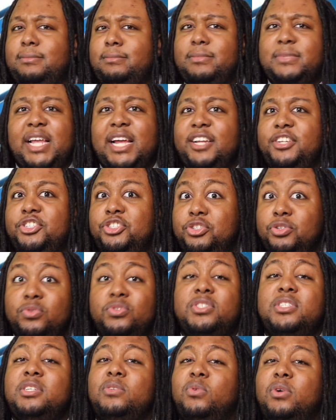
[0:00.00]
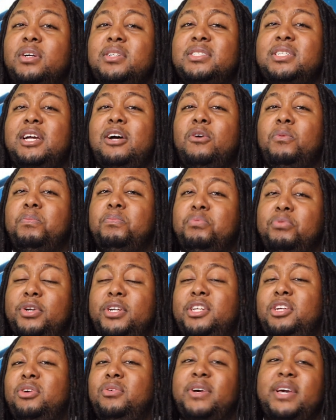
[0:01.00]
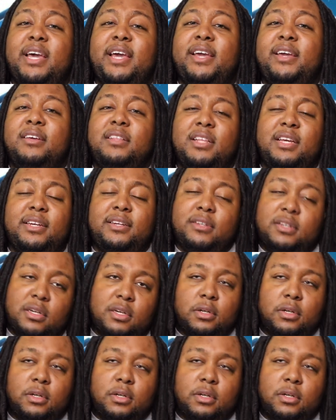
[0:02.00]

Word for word: that usually works out pretty okay. Like,